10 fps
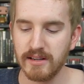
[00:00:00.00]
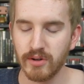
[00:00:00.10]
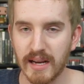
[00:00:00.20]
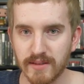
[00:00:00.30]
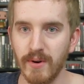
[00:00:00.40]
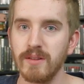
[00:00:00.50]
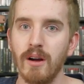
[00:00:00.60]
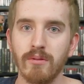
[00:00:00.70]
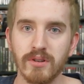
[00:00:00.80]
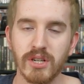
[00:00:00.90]
transferred
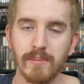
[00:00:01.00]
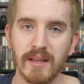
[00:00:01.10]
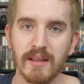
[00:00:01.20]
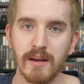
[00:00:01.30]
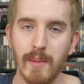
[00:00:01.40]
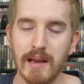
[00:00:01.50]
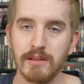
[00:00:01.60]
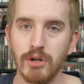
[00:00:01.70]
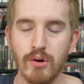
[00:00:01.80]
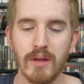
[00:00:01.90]
ownership of the
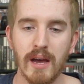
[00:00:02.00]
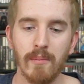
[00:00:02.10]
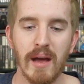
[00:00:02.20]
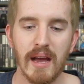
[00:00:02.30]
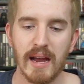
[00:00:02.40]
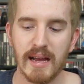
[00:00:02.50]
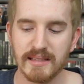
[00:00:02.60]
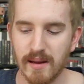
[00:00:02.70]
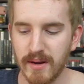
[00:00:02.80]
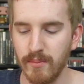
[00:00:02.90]
domain to them,
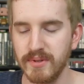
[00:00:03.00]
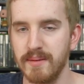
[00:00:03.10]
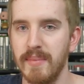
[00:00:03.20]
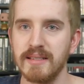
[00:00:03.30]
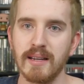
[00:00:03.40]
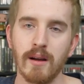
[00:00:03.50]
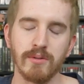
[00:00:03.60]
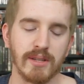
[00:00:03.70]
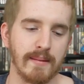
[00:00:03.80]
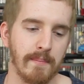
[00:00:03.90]
and set me up with some basic
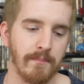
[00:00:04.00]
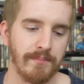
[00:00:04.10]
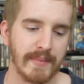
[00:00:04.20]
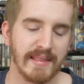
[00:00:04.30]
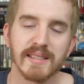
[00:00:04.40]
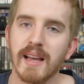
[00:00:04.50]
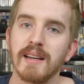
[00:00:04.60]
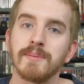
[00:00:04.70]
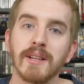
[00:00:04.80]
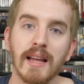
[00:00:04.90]
hosting. This
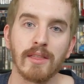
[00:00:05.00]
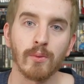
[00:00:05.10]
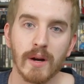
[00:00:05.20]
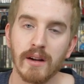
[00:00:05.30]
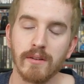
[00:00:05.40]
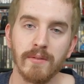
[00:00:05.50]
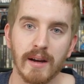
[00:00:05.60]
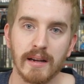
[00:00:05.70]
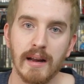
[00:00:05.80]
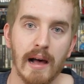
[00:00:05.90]
cost me like 300
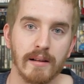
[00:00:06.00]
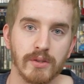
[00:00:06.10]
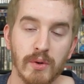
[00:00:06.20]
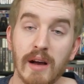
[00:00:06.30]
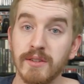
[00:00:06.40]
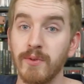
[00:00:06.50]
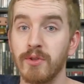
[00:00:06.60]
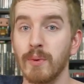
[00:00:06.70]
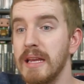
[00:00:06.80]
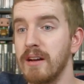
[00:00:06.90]
fucking dollars. Now it's for
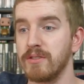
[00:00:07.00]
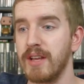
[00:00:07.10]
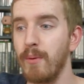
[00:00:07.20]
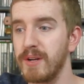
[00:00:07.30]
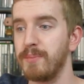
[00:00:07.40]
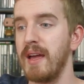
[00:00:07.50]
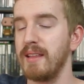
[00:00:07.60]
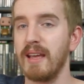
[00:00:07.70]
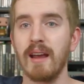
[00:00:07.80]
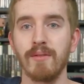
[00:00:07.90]
three years. I was
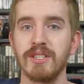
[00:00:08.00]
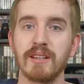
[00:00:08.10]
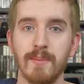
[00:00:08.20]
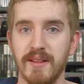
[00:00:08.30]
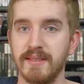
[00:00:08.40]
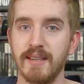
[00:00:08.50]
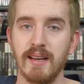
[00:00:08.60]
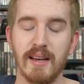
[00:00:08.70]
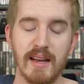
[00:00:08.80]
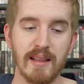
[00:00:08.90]
paying like every six months,
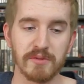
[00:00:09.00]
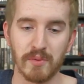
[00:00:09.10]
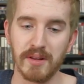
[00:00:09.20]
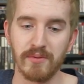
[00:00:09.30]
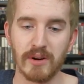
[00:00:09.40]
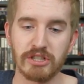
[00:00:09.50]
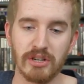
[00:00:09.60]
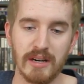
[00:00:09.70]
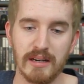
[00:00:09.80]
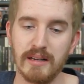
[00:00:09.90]
and that was really
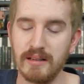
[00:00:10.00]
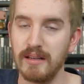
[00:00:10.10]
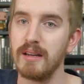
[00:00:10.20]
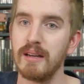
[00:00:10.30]
frustrating and